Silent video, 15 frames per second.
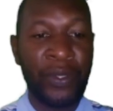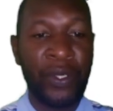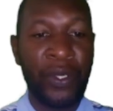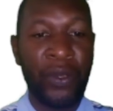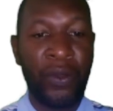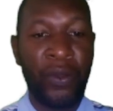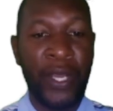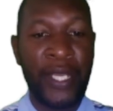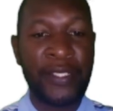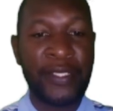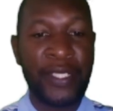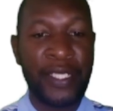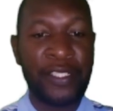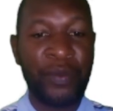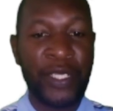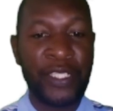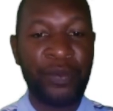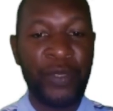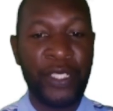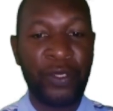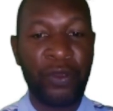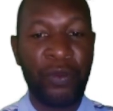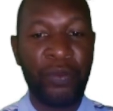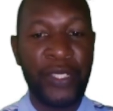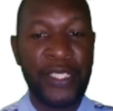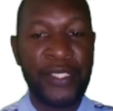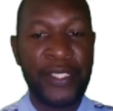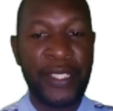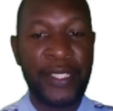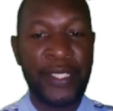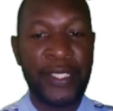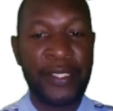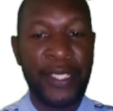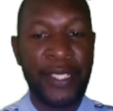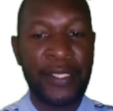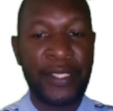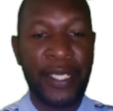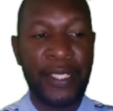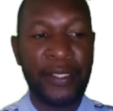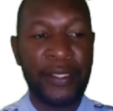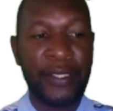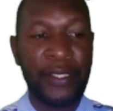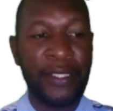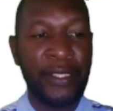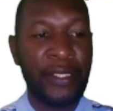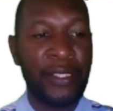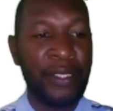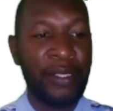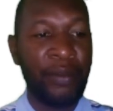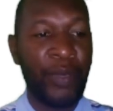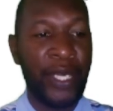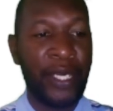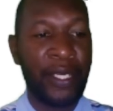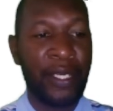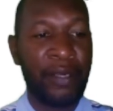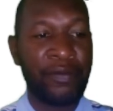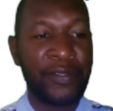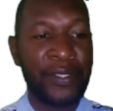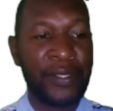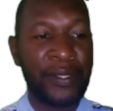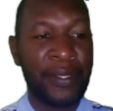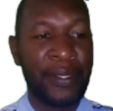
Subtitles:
All answers must be in complete sentences and in paragraphs.